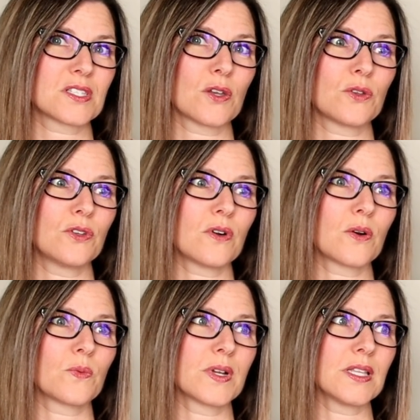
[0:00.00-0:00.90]
So you
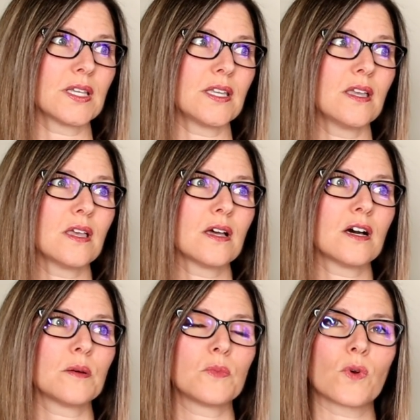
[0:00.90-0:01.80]
are really
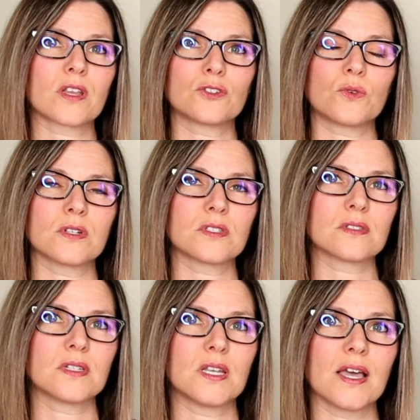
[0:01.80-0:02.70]
um, working
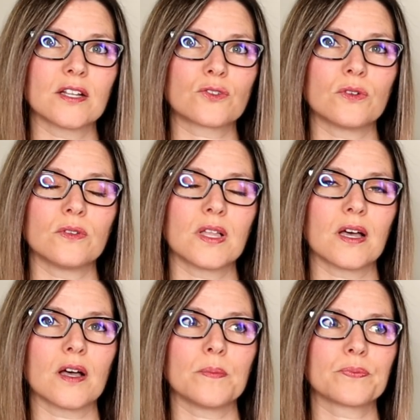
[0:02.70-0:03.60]
towards natural
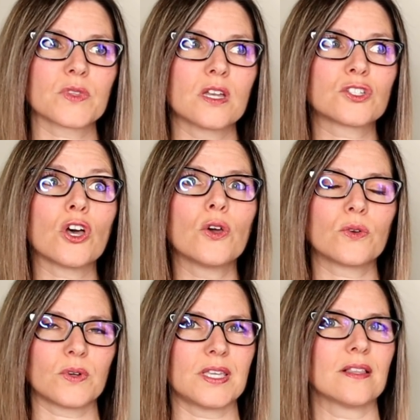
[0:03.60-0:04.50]
um,
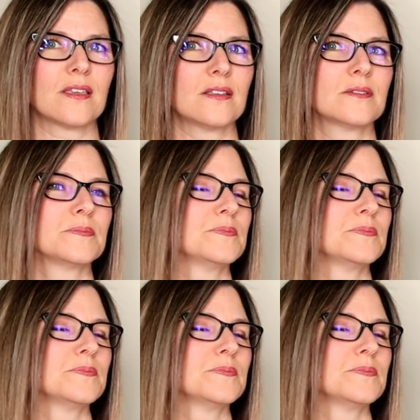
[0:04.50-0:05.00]
total healing.